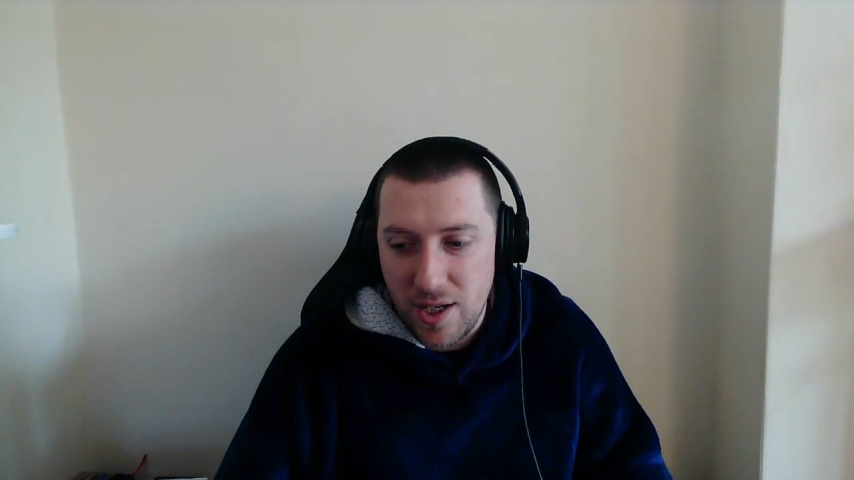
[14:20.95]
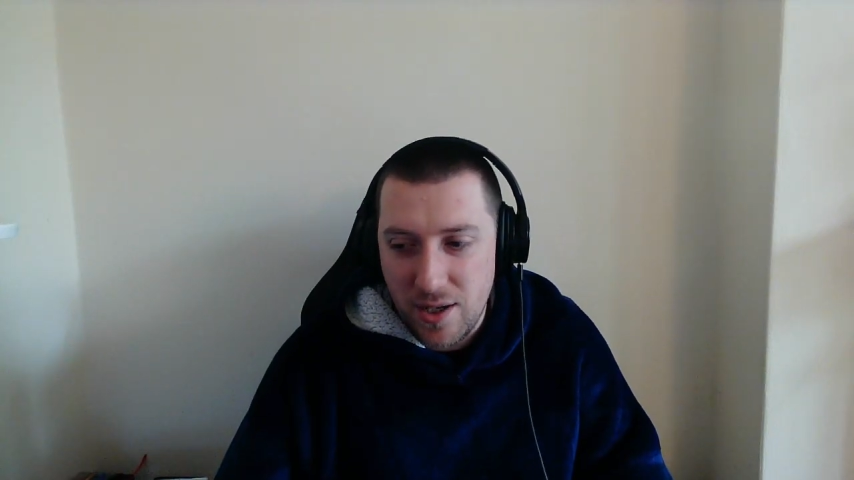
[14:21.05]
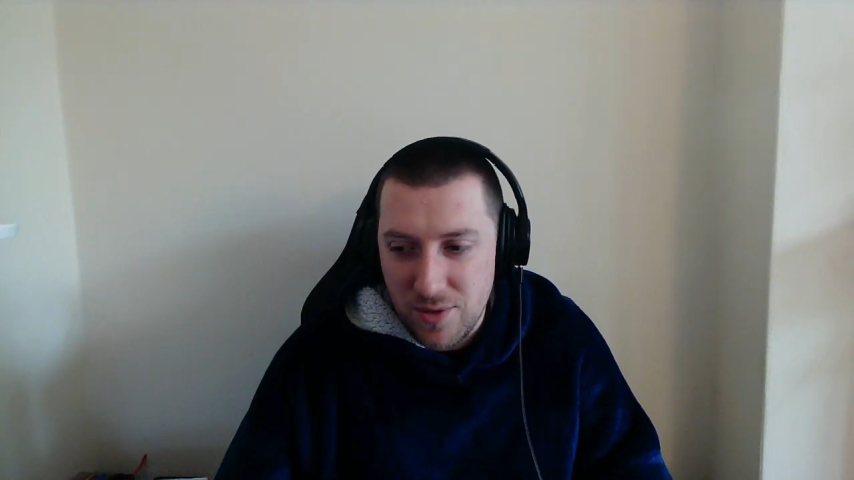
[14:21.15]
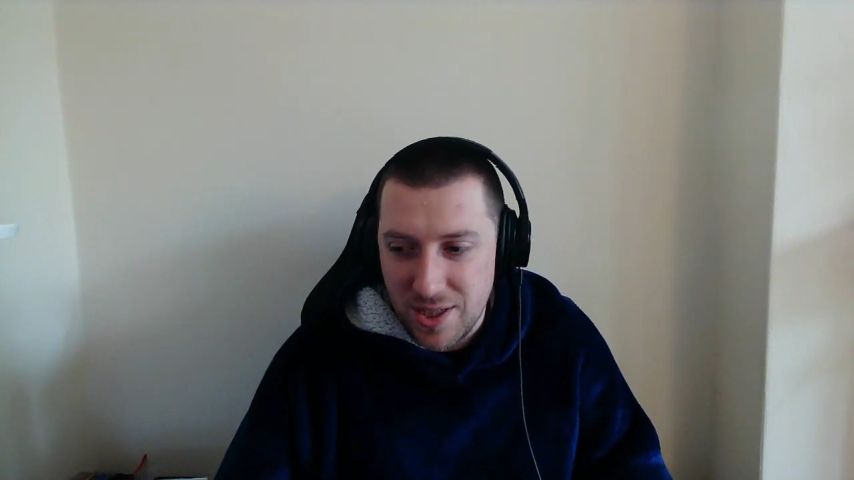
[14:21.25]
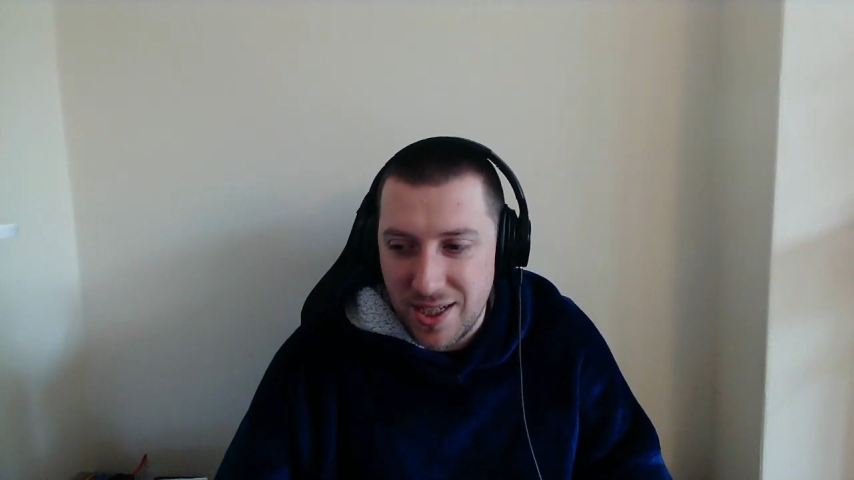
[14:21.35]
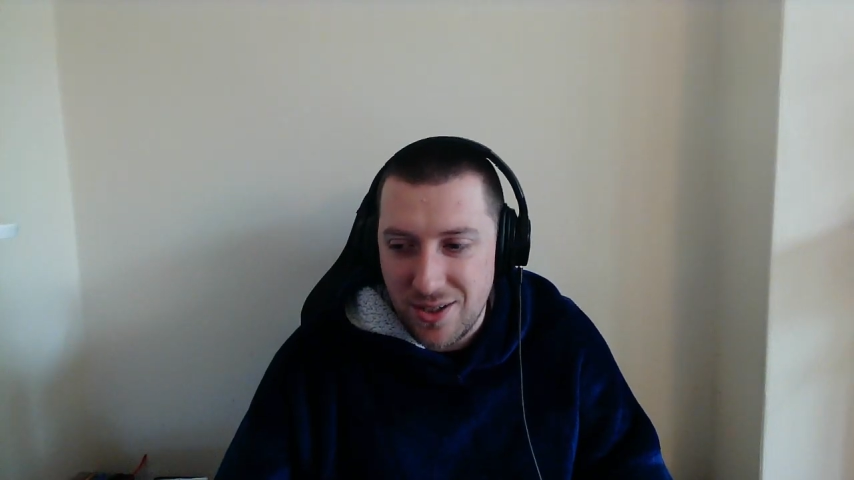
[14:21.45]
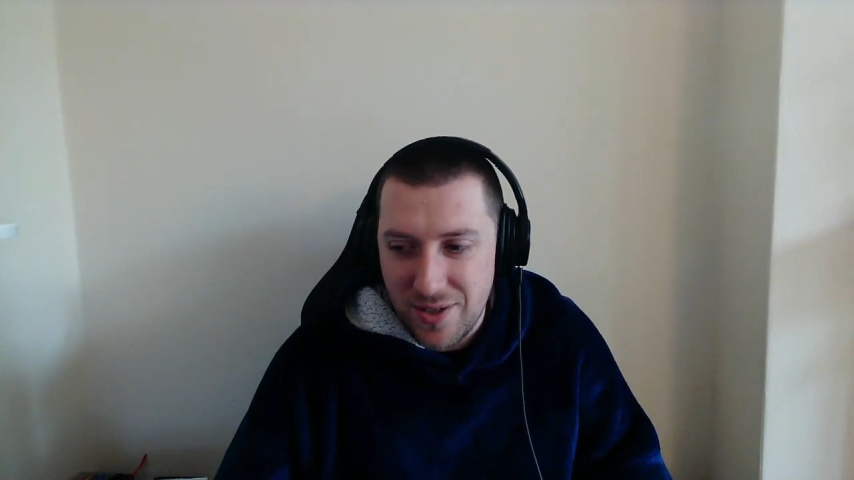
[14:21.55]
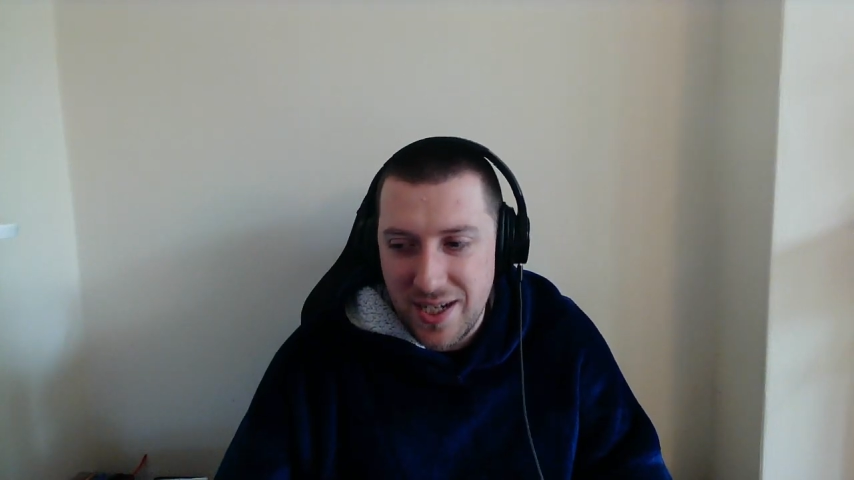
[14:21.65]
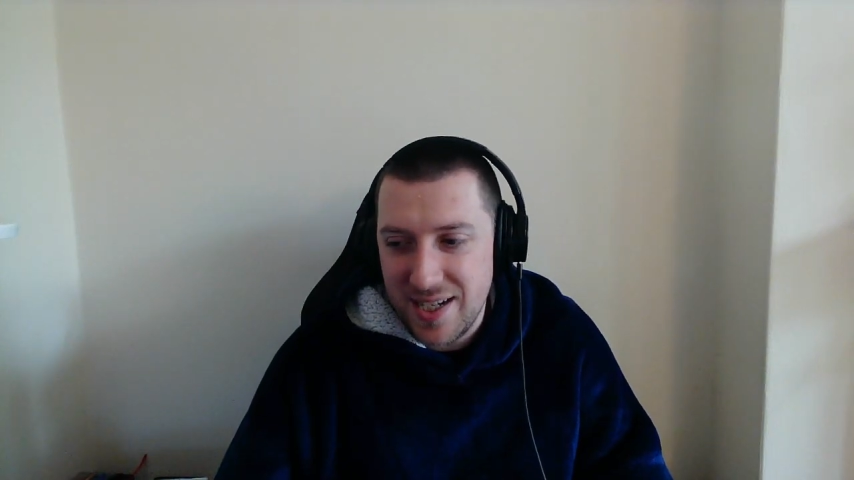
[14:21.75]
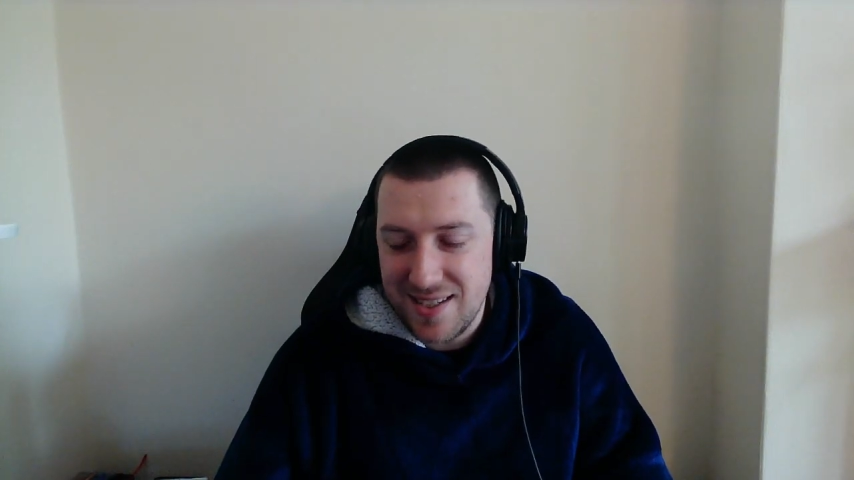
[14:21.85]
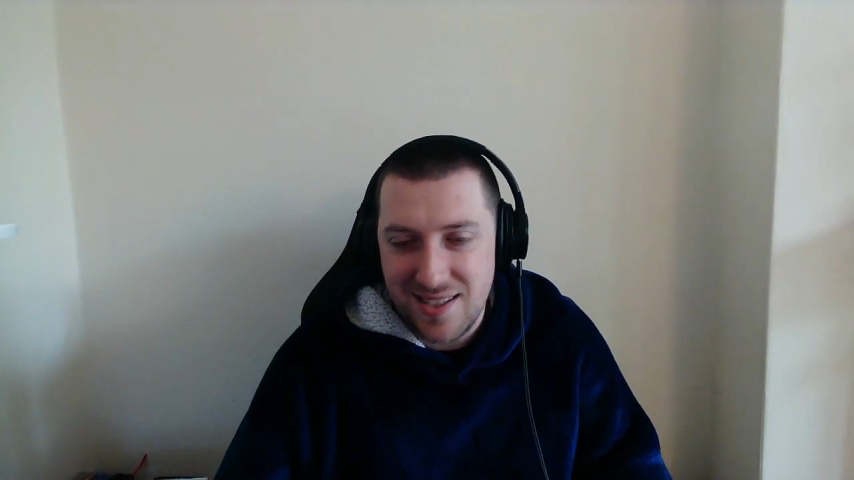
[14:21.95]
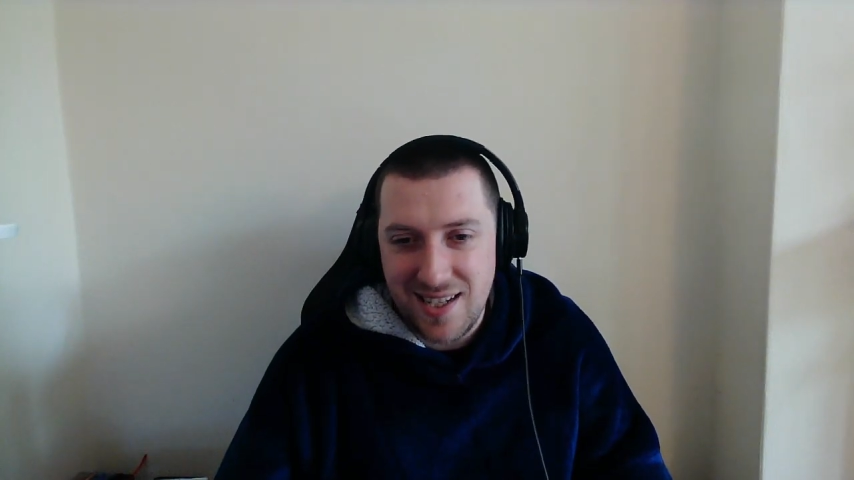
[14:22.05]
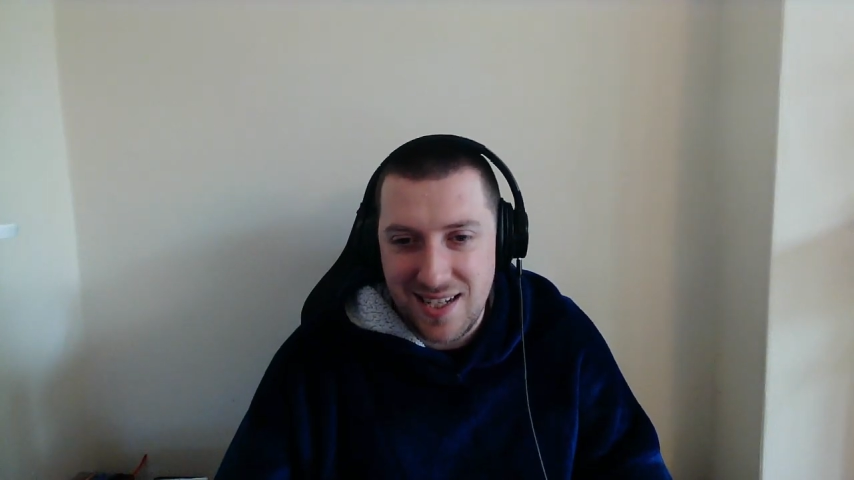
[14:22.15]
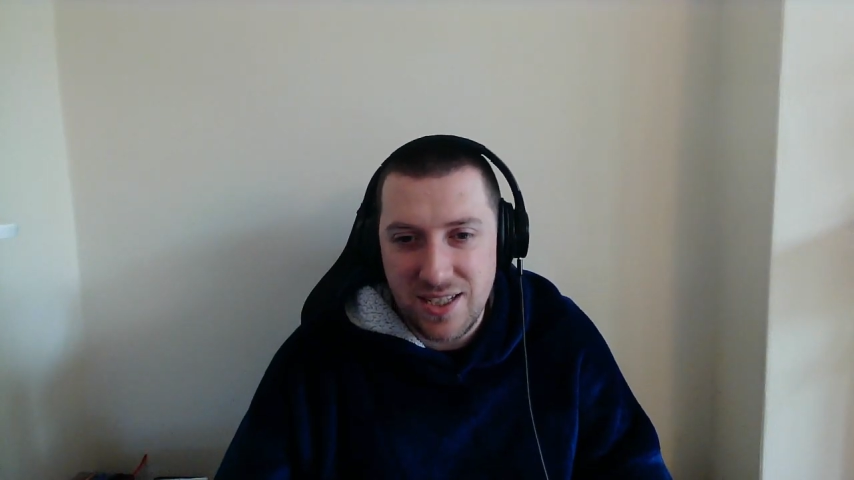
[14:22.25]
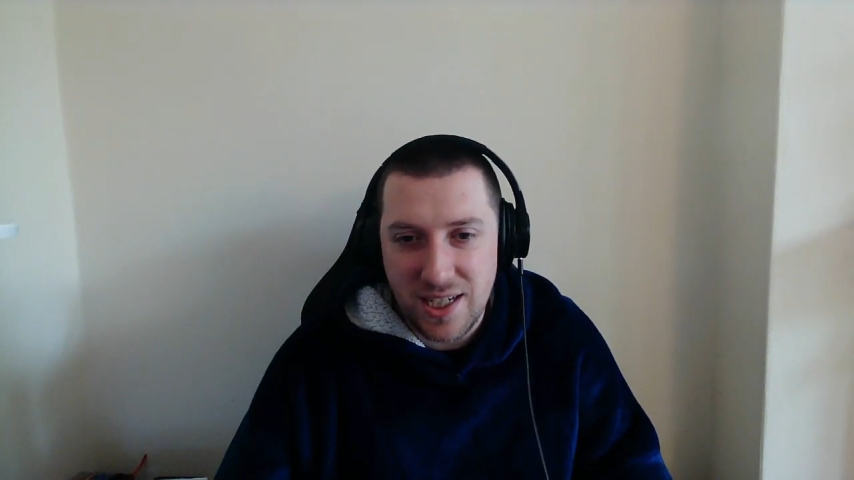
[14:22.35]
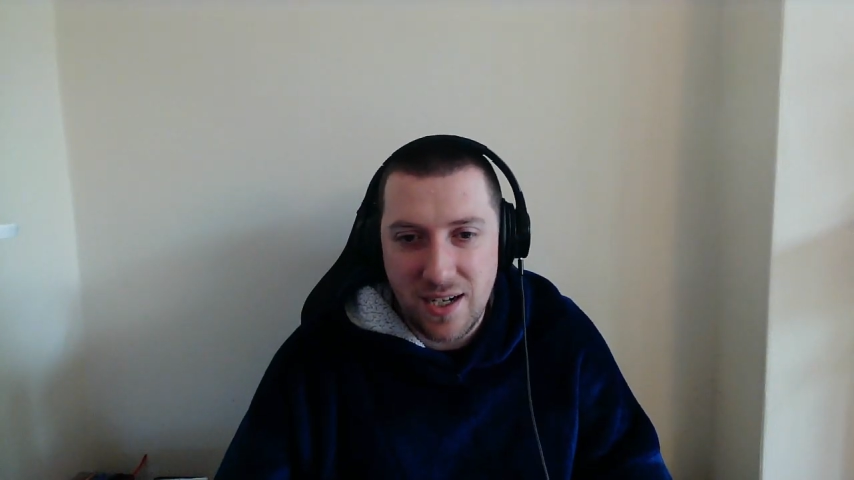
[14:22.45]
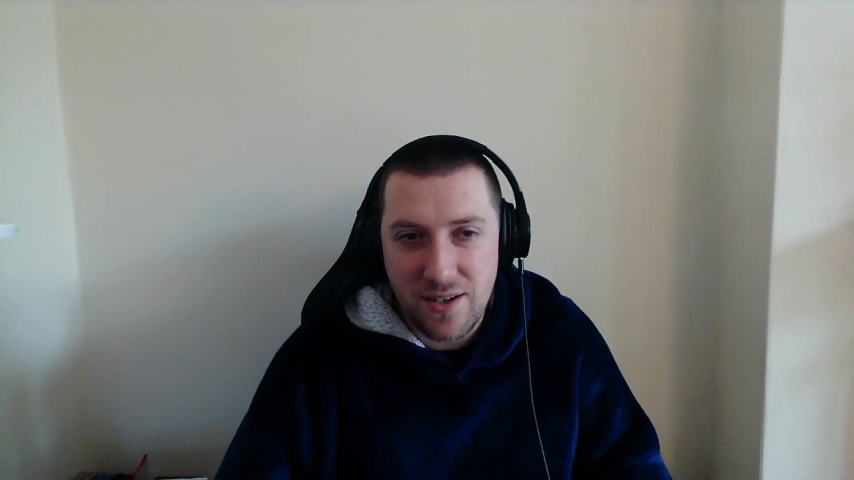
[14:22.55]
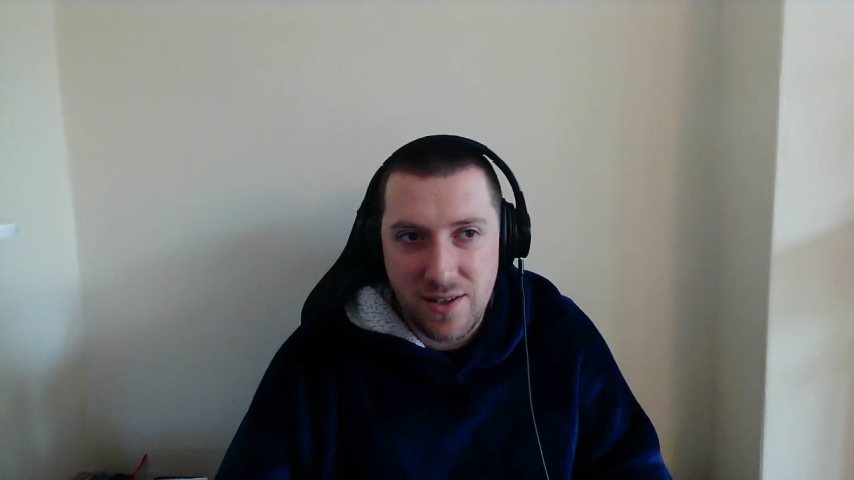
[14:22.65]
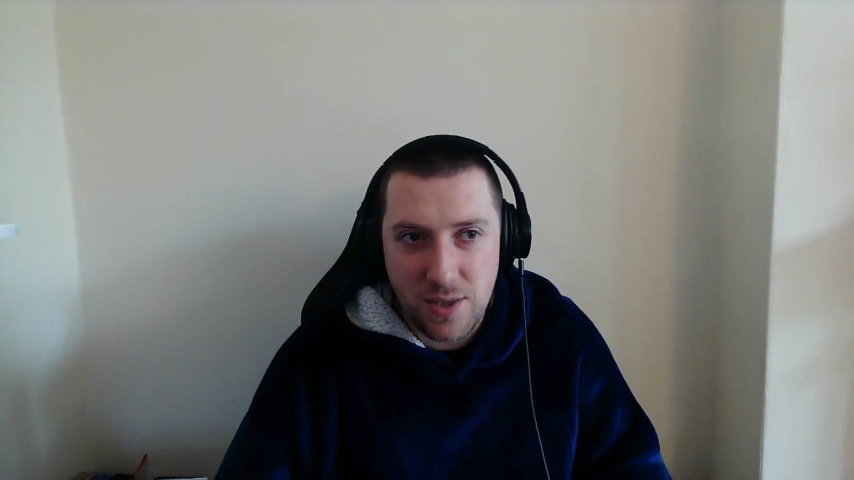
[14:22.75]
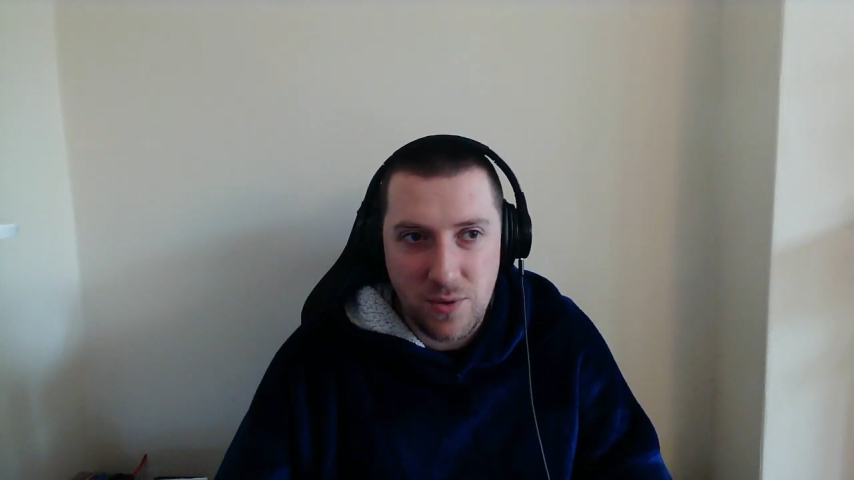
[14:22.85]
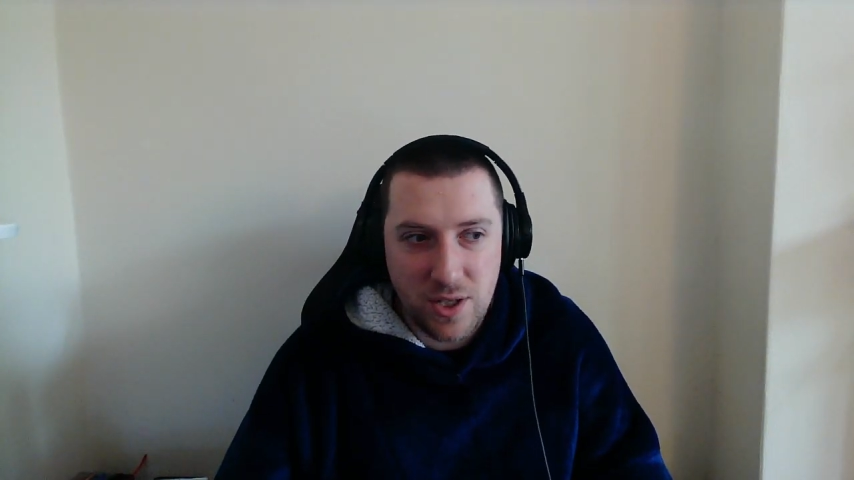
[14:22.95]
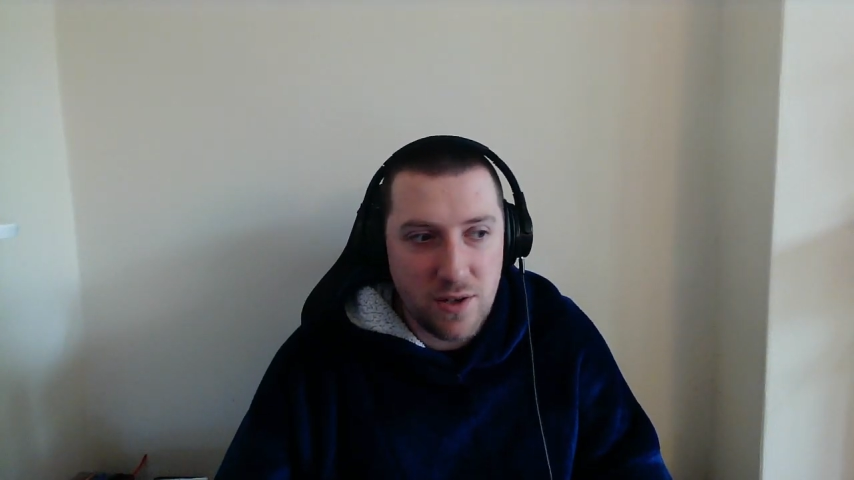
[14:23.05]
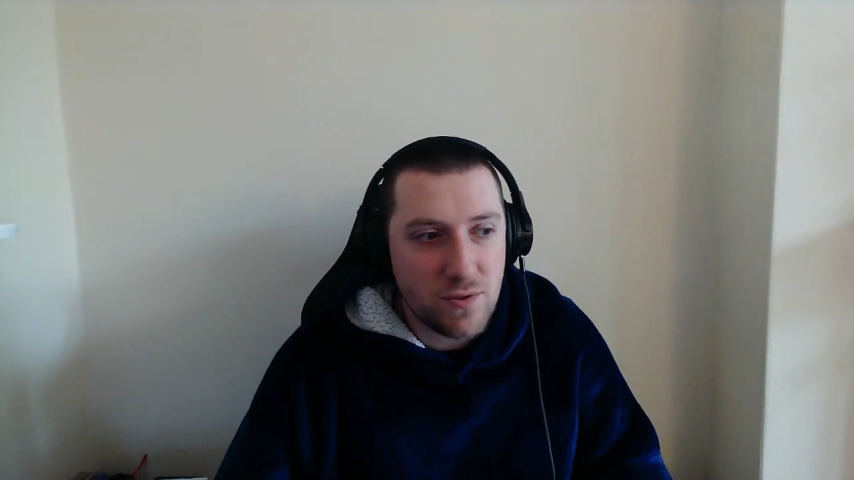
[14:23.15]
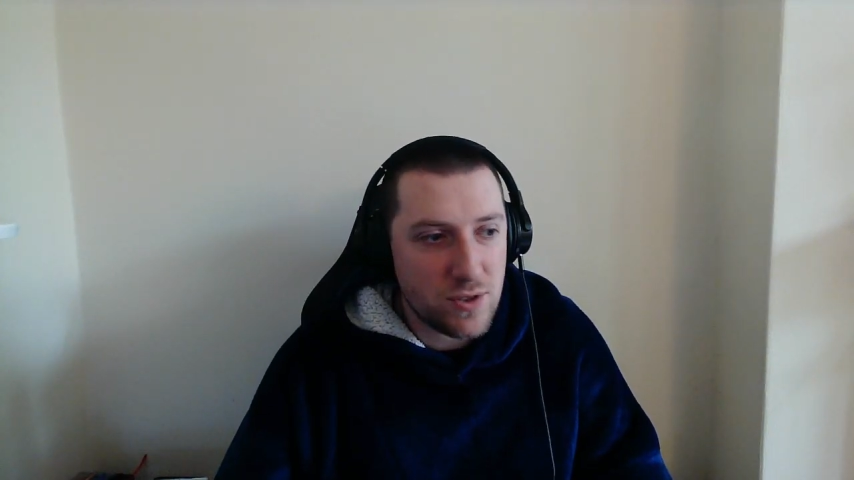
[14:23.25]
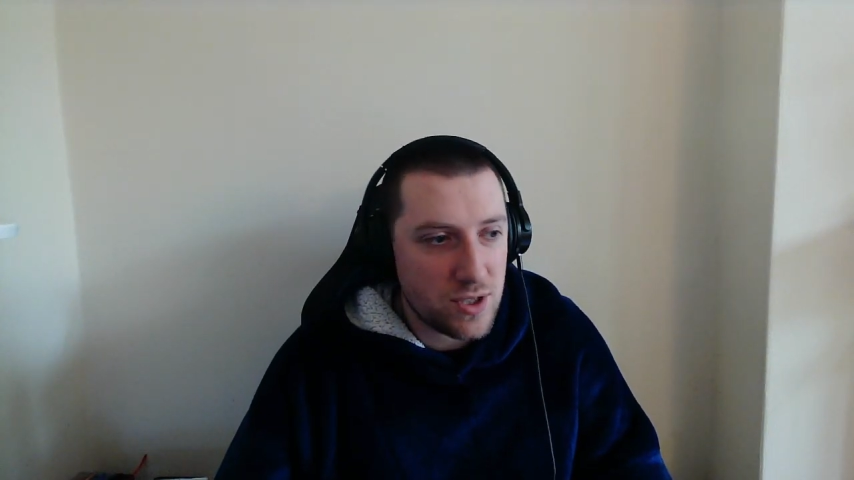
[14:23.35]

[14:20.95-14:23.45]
and I was like, green is the colour that I want to go for.